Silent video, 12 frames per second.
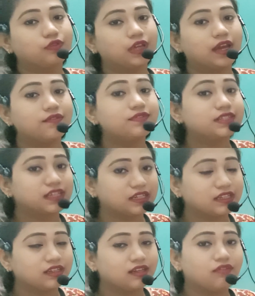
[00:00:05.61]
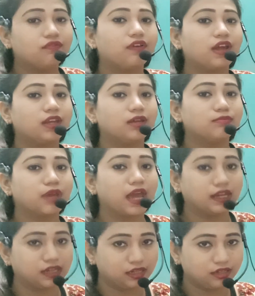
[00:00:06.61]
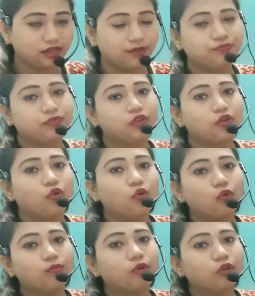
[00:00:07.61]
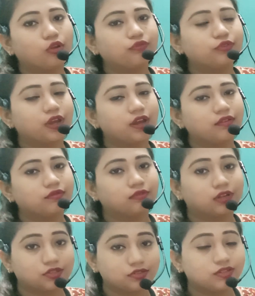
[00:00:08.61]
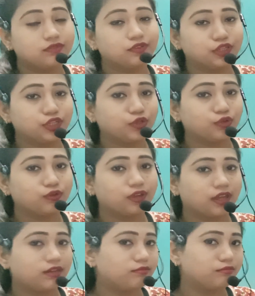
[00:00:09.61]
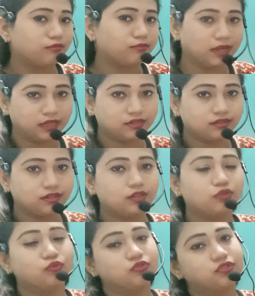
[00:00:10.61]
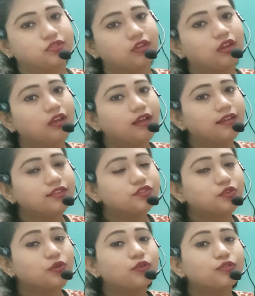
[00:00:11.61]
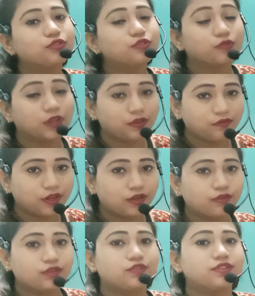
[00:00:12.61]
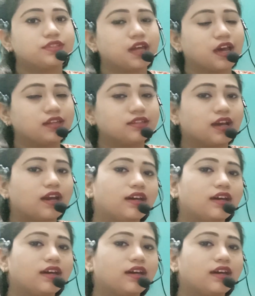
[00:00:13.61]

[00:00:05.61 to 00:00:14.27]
we have seen the phylum Annelida. Hope all of you have watched the video and made it the notes. So today we are going to start